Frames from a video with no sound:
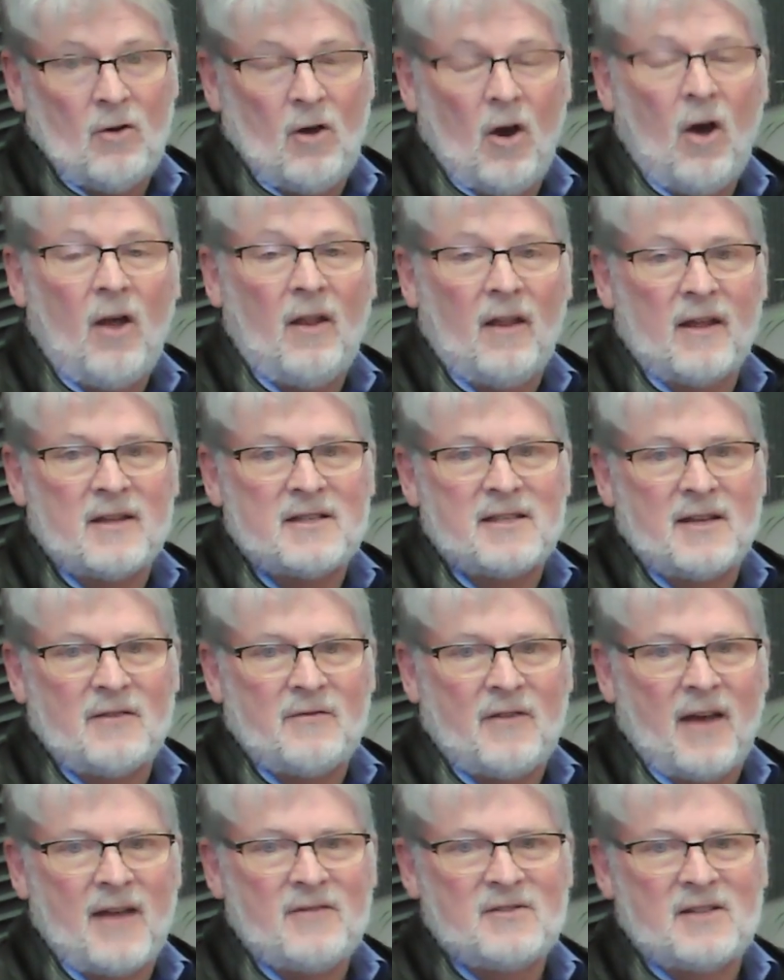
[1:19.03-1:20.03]
call us
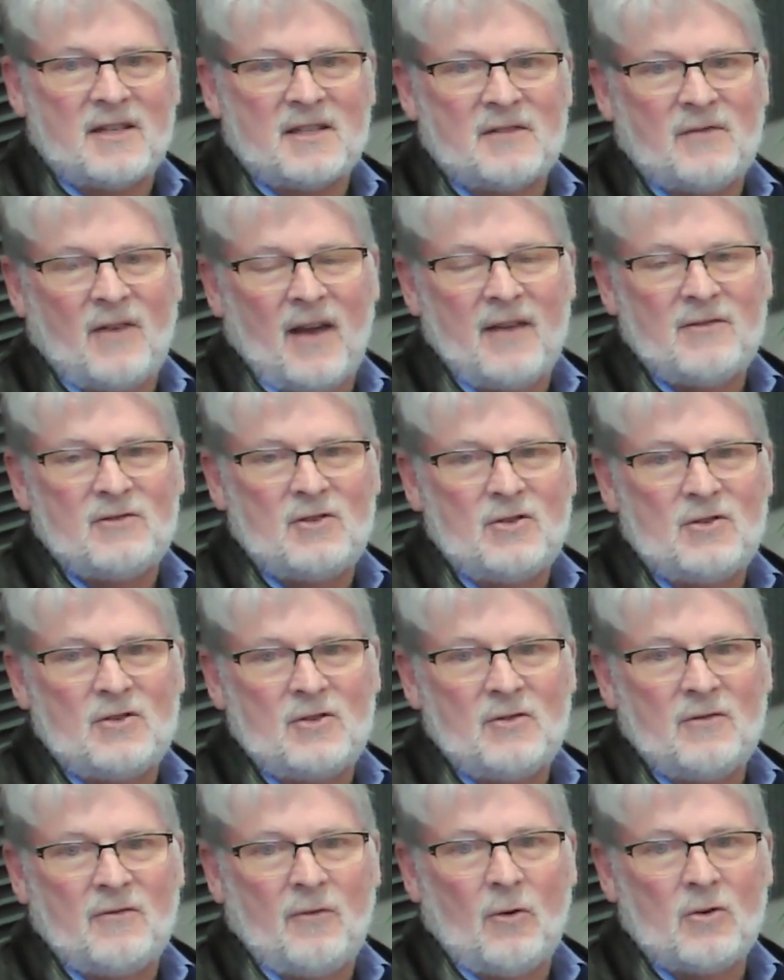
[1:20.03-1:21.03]
at
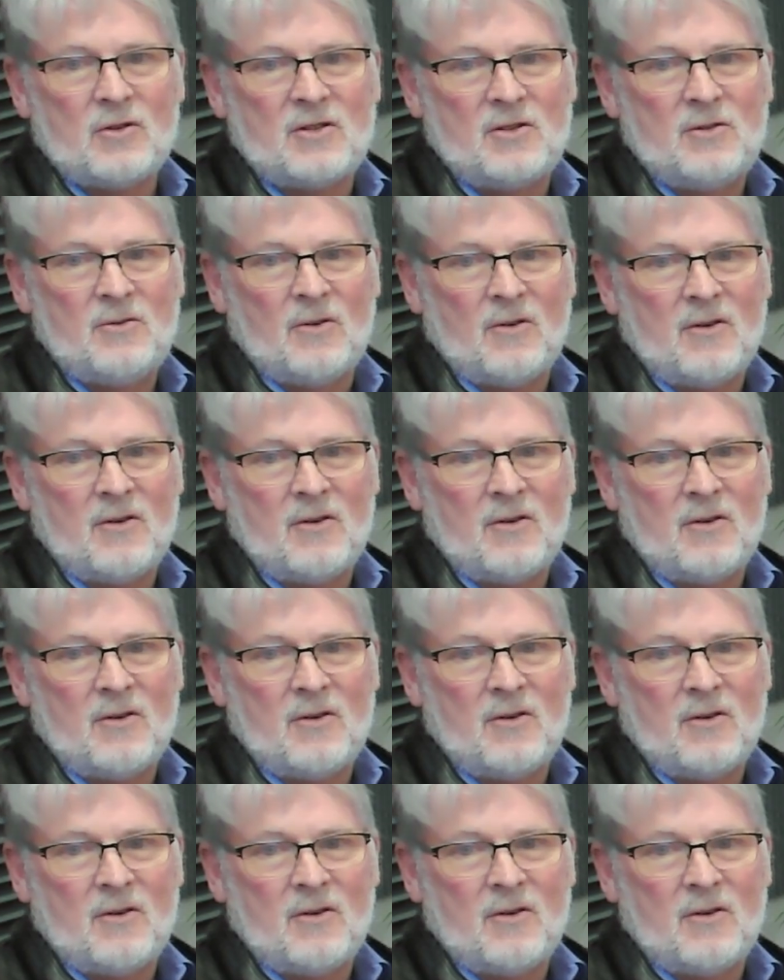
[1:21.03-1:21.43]
565-2242